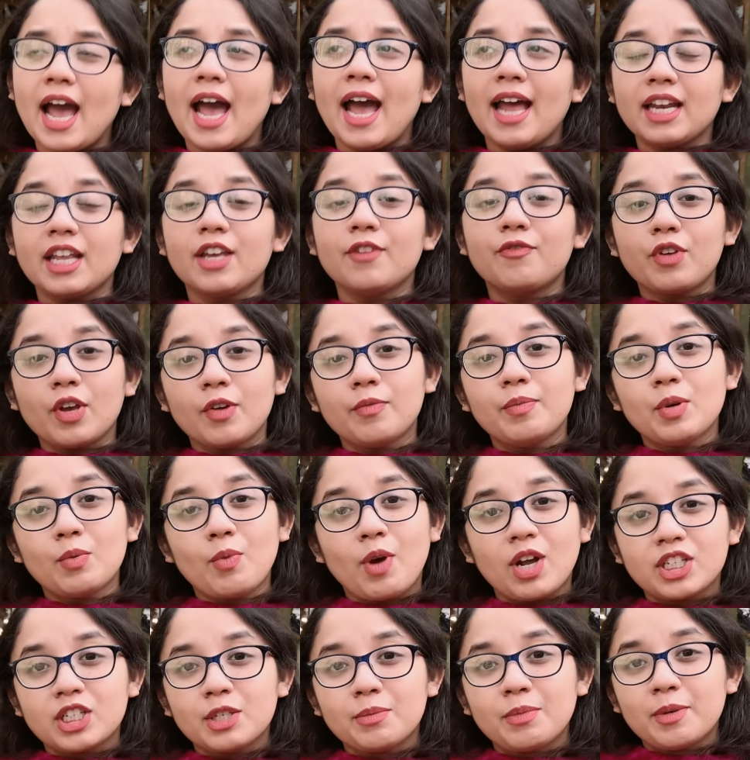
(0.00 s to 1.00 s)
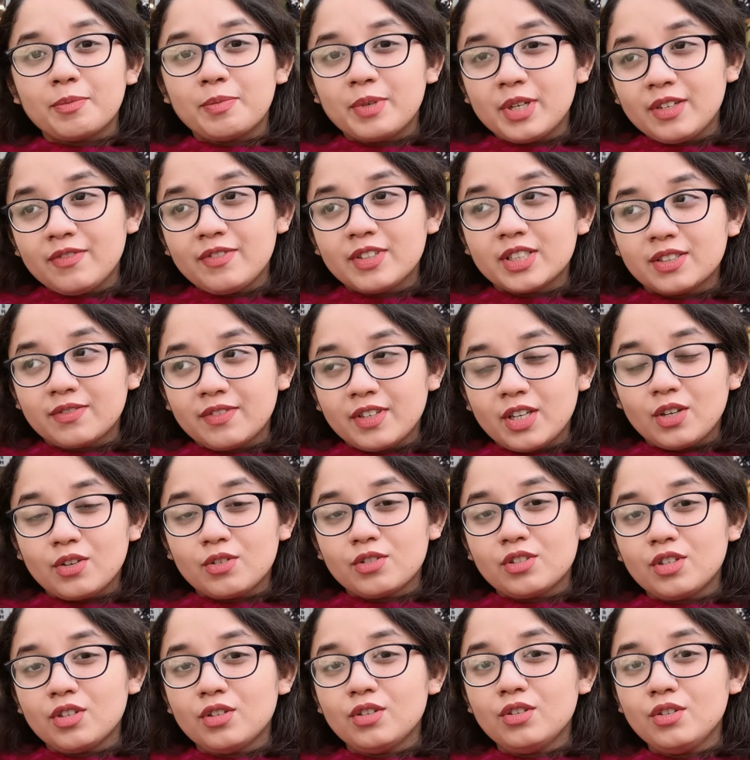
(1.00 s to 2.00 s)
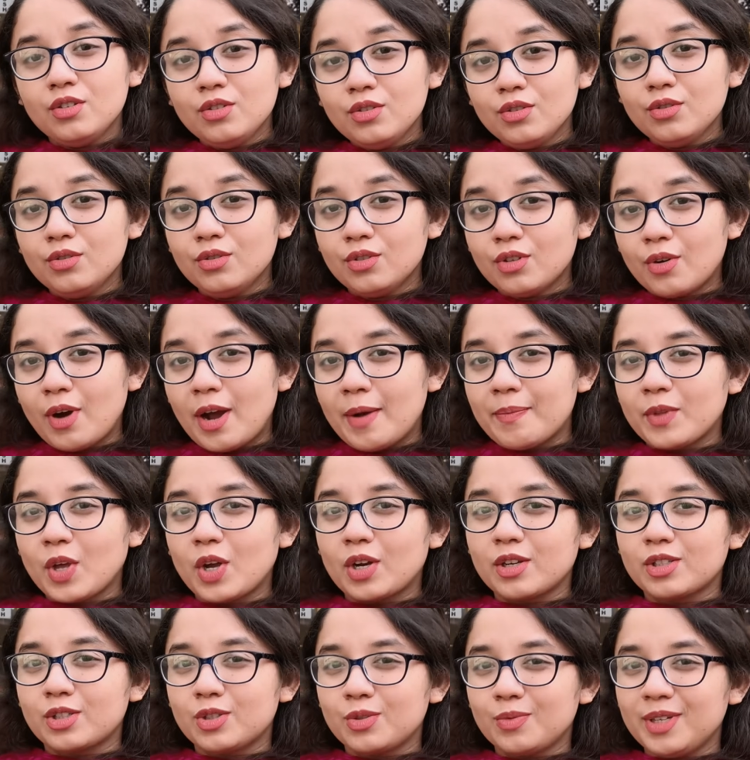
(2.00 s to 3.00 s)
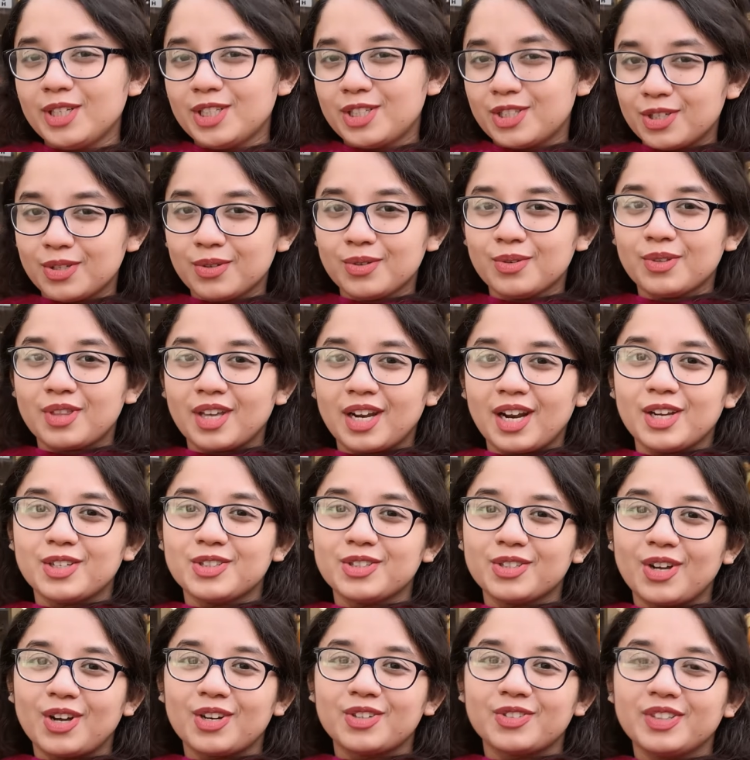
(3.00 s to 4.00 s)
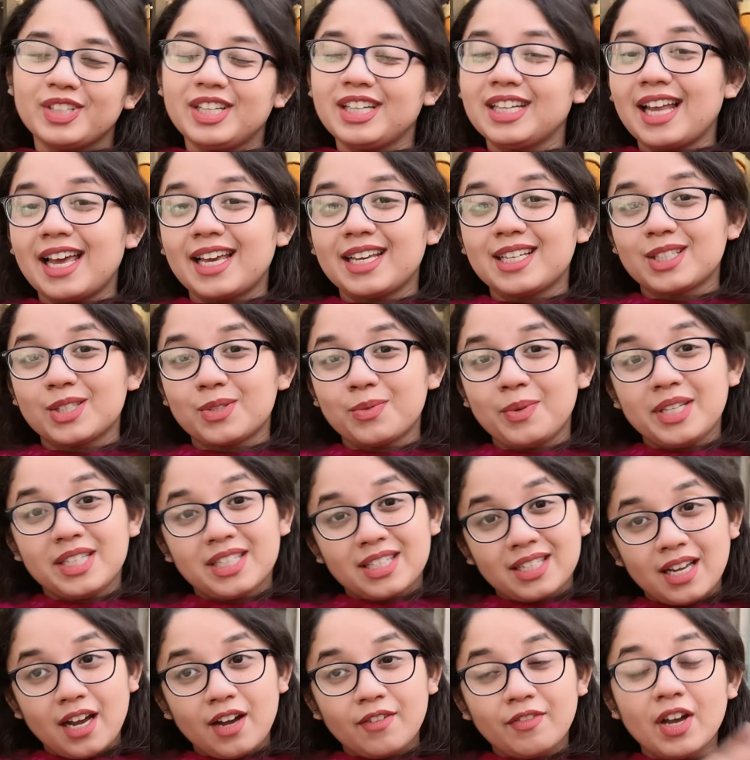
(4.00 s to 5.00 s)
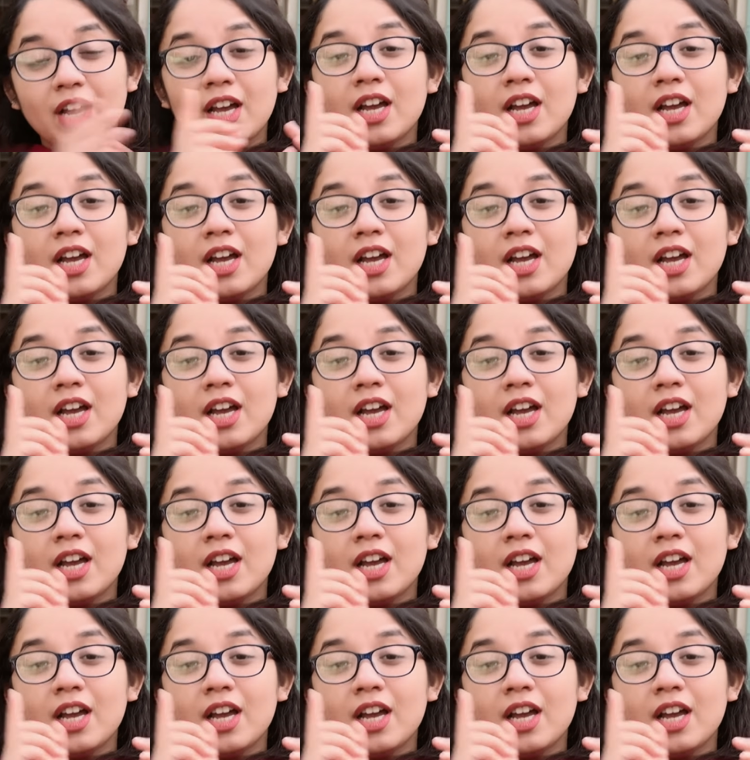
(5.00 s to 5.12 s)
if you have been watching my previous videos, you do know I'm not a sweet tooth and I do not really like sweet stuff.